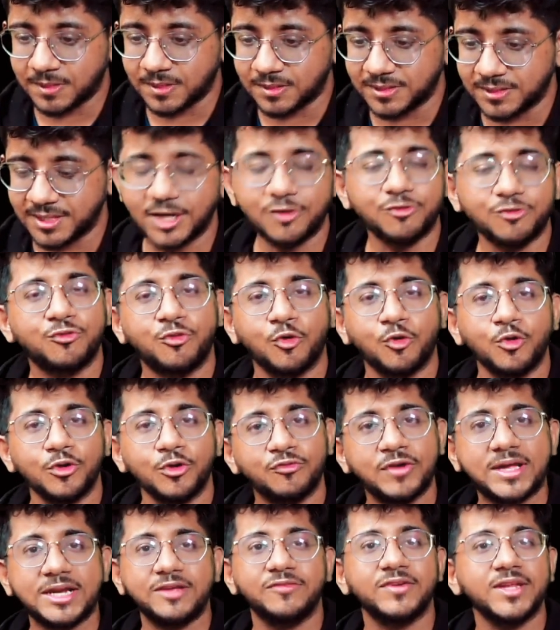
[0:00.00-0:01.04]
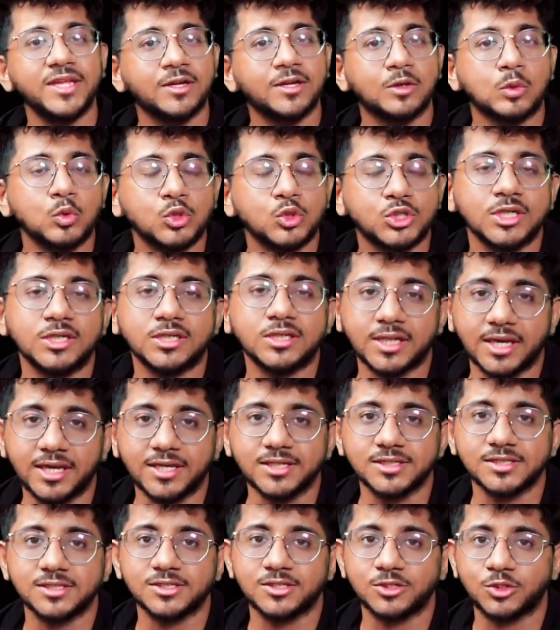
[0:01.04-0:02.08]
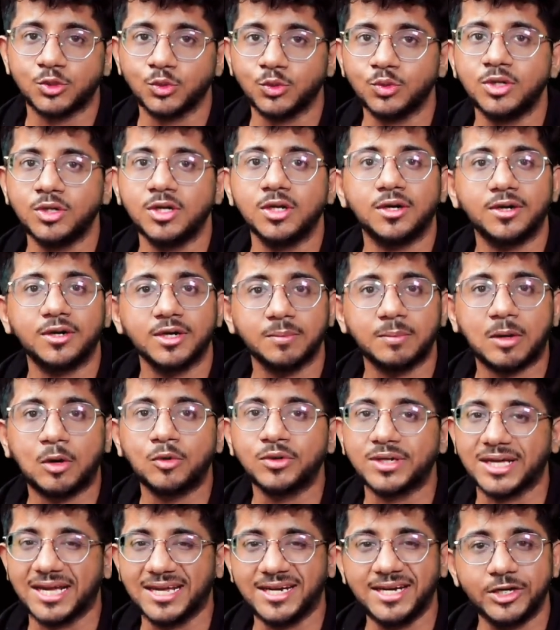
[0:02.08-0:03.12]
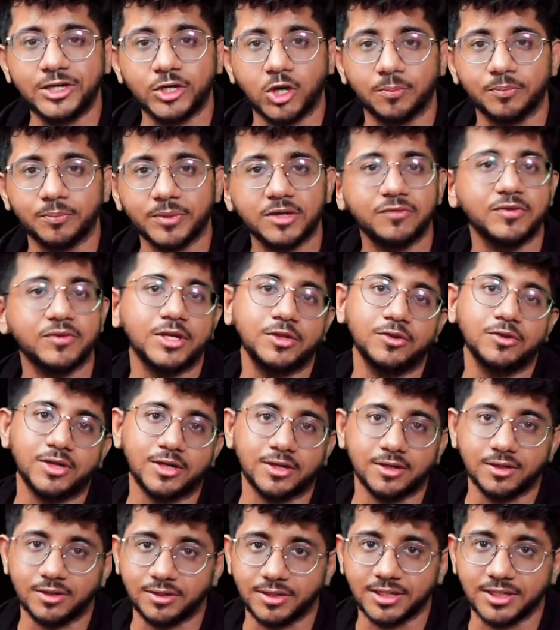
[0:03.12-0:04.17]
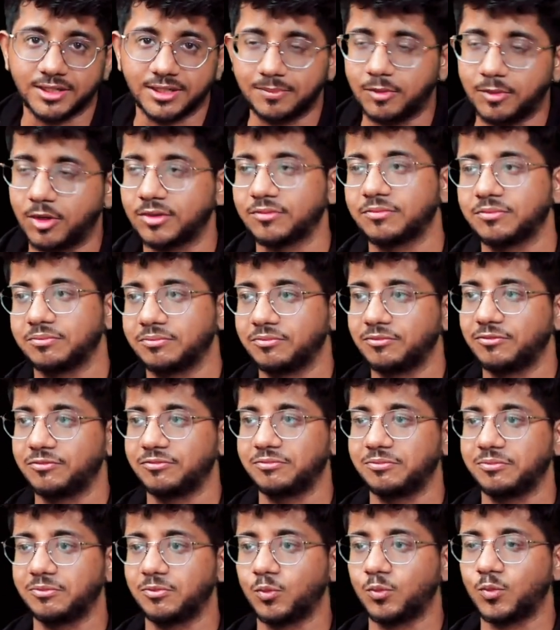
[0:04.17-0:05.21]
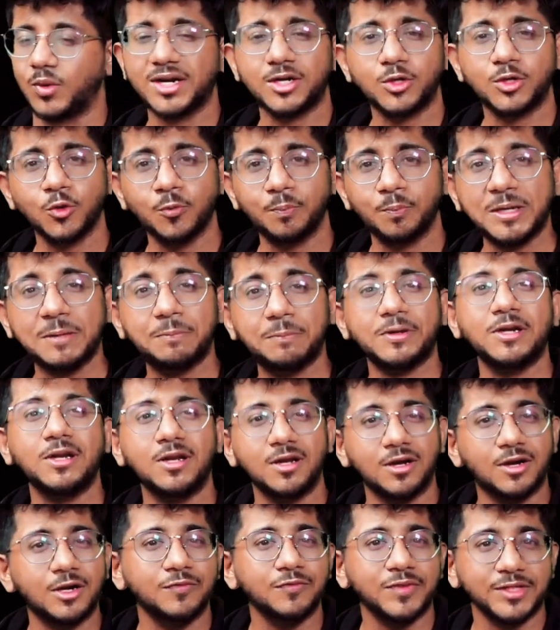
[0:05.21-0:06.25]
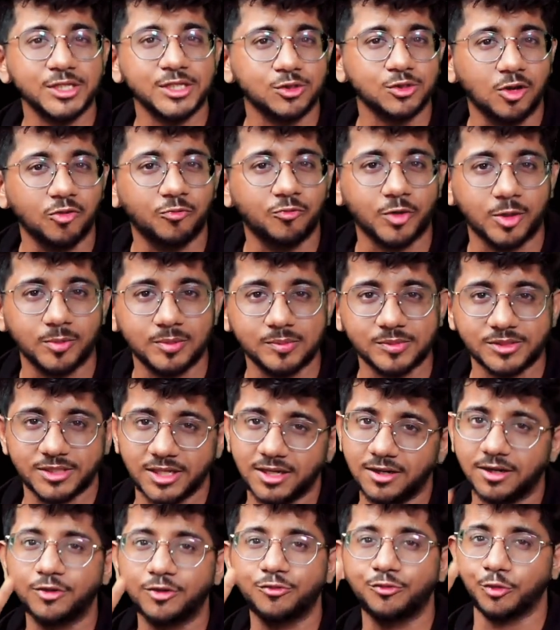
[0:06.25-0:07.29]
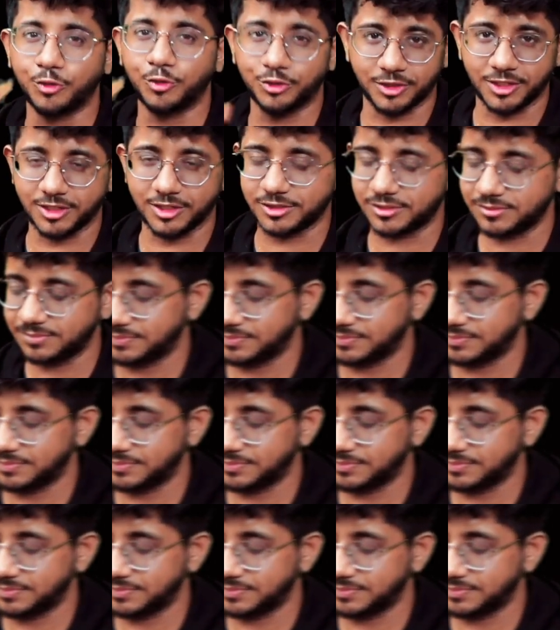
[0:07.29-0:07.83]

There are four very, very crucial things to learn about any topic when you are learning them. Or what do people learn when they solve problems? They learn four things.